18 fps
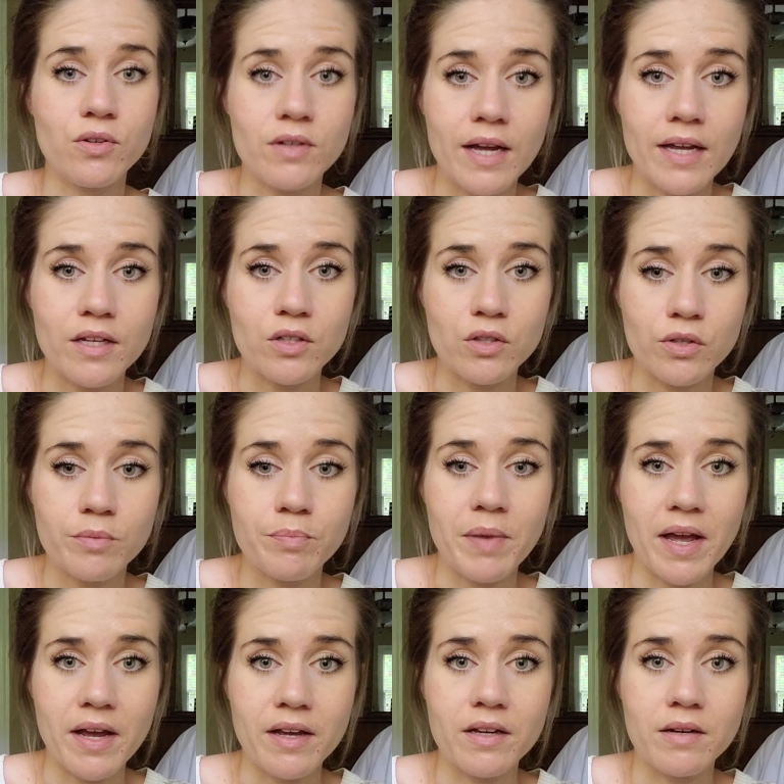I can look
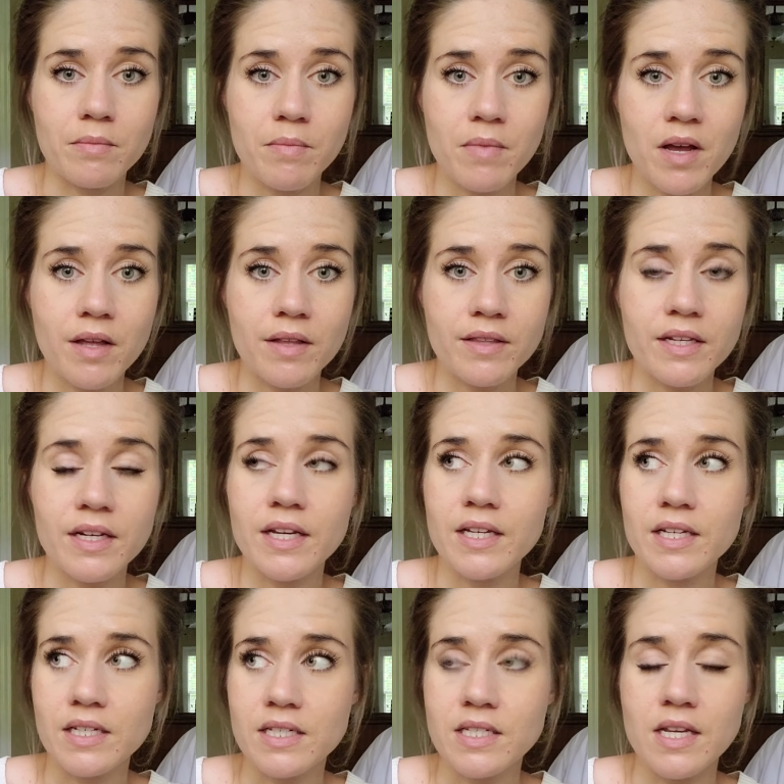back at a month and I
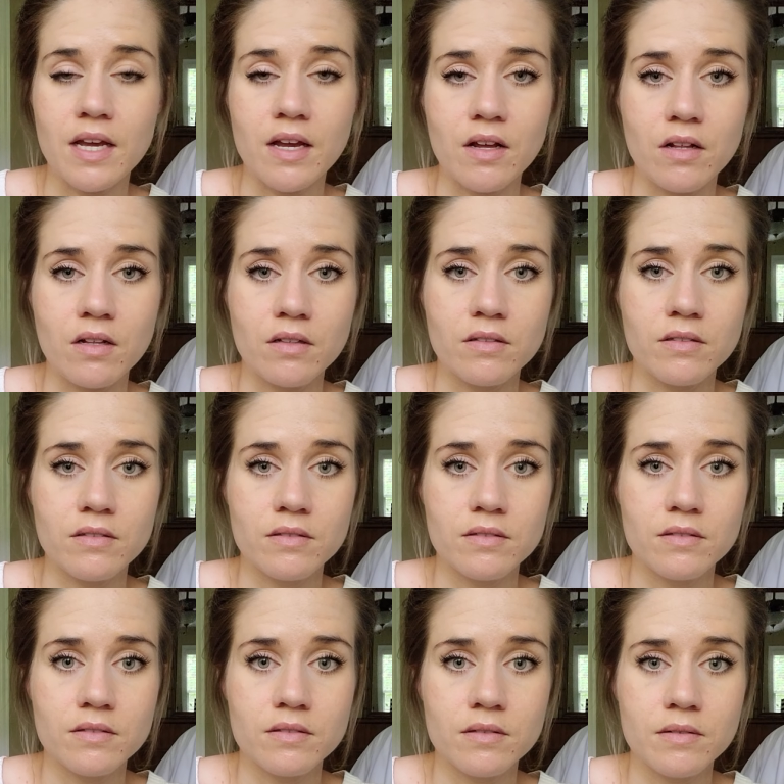can tell
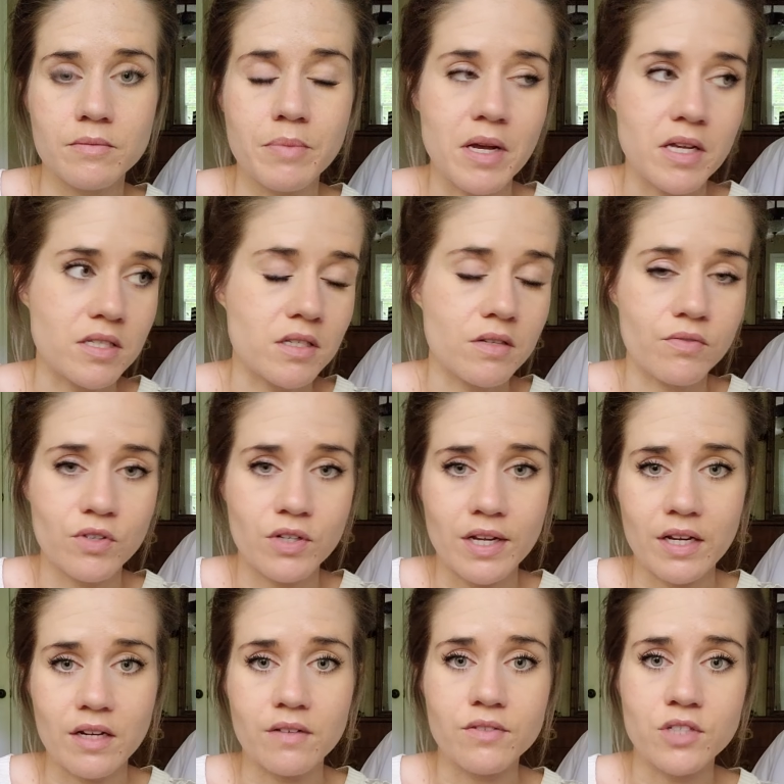positive or
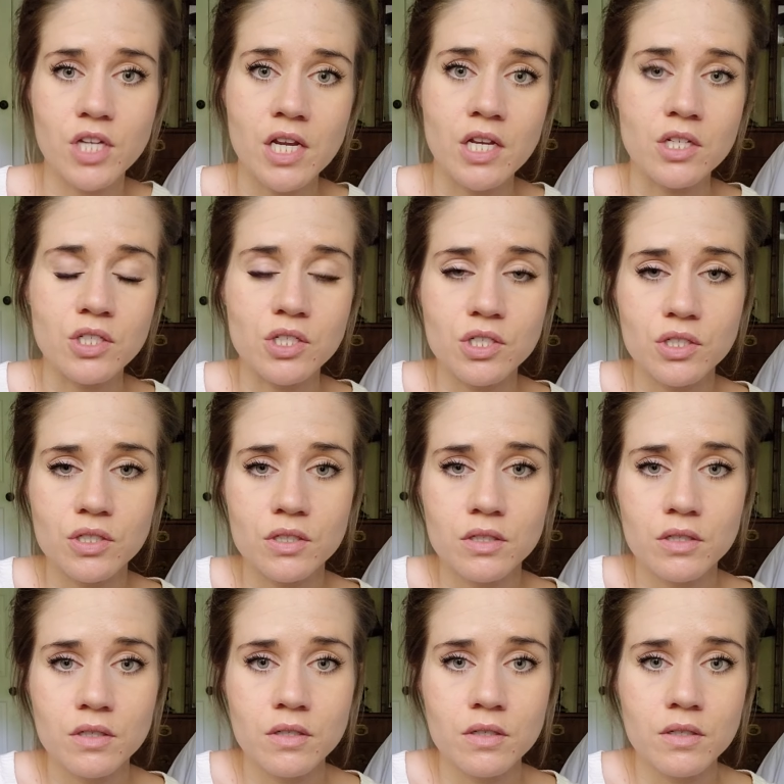negative change.
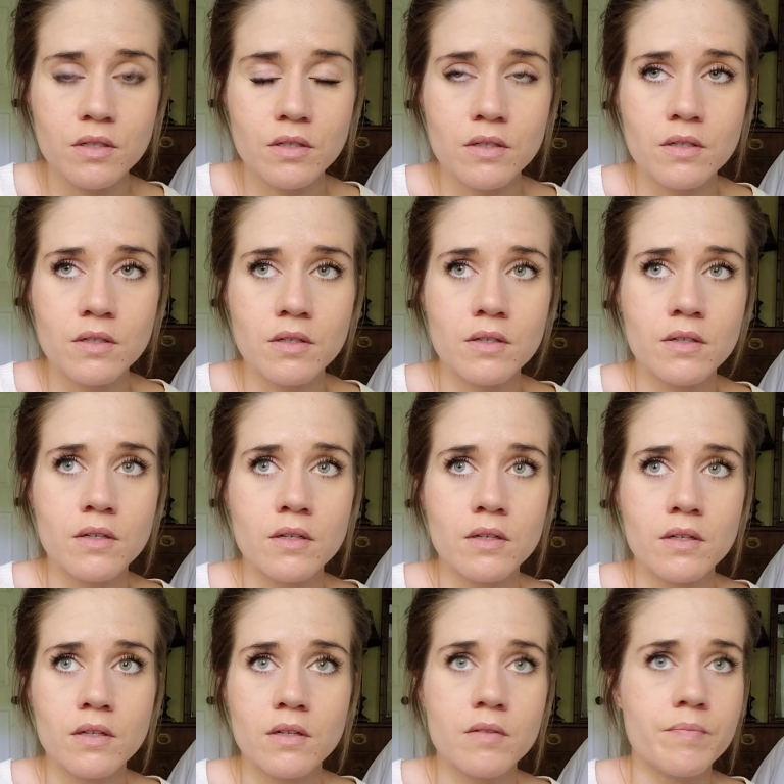
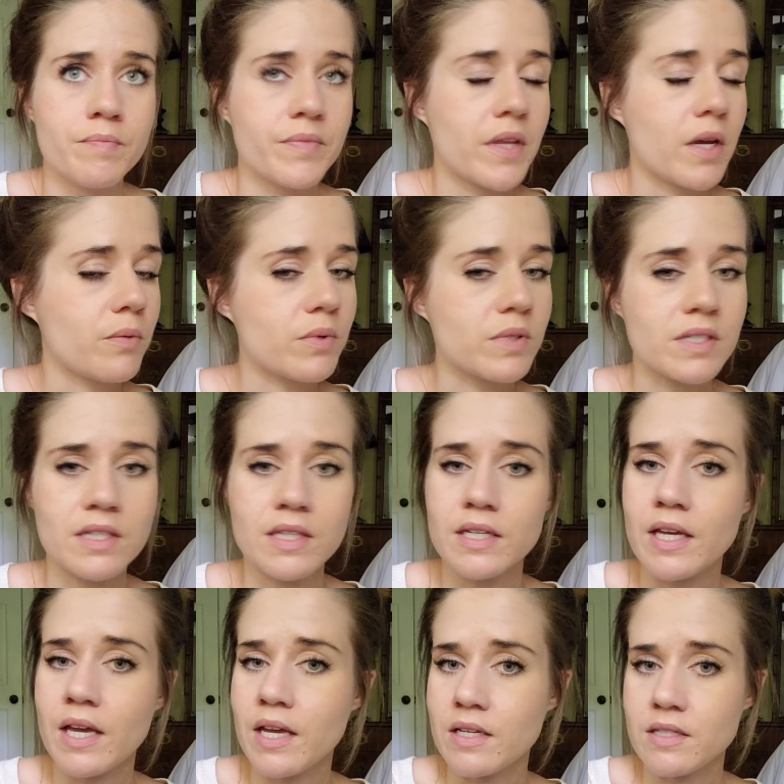That wasn't the
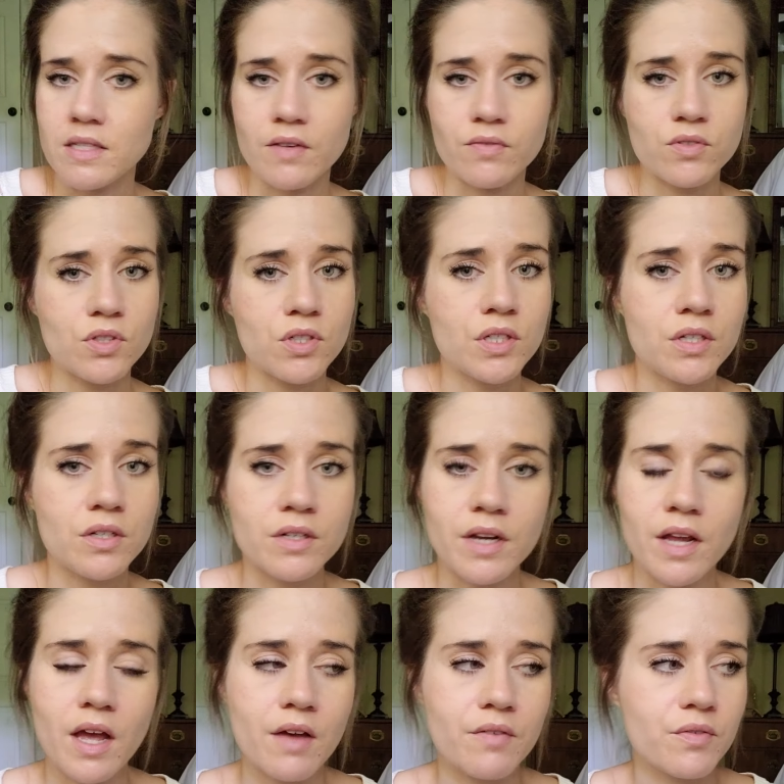case after a year and
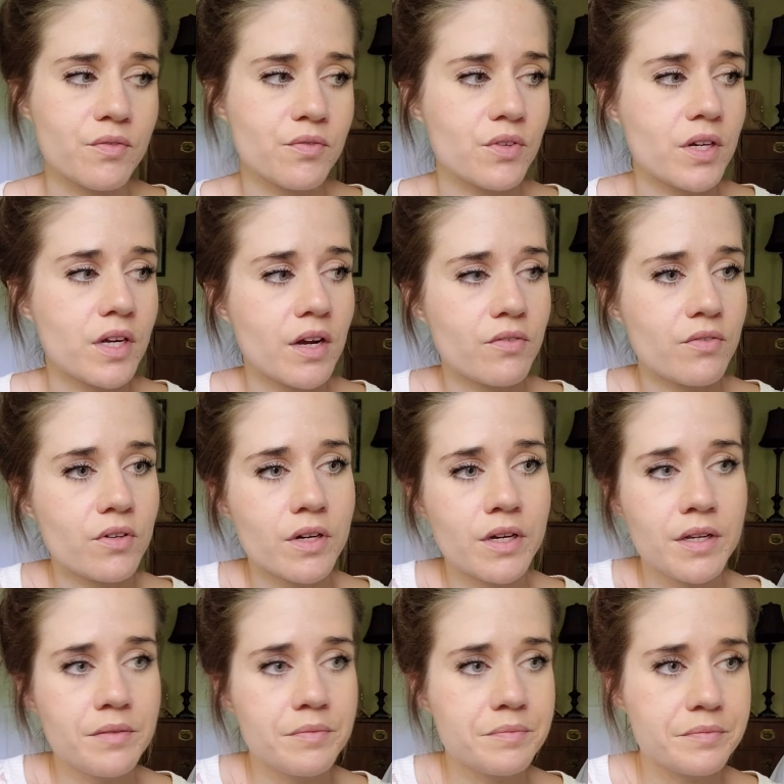a half of
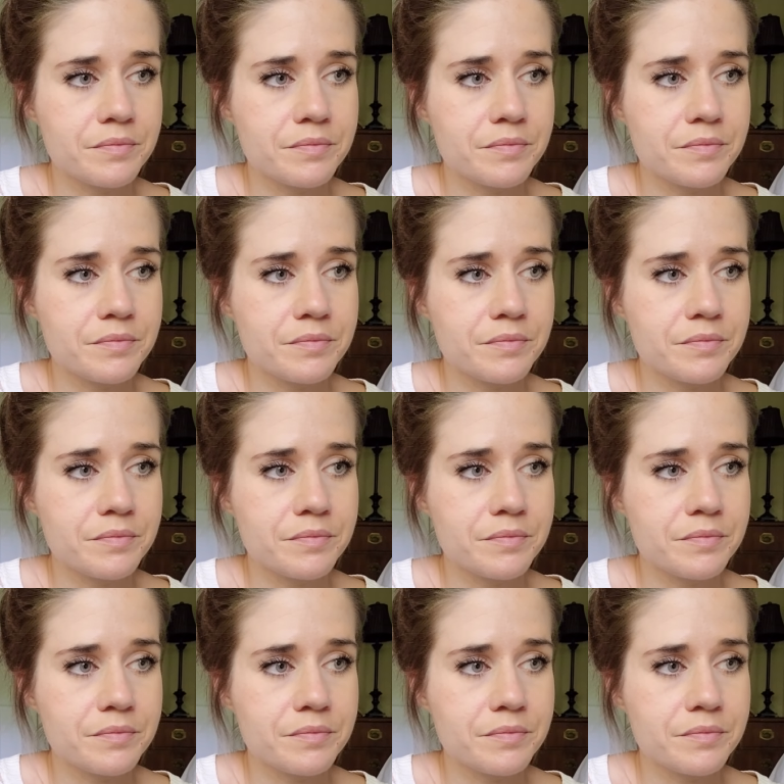recovery.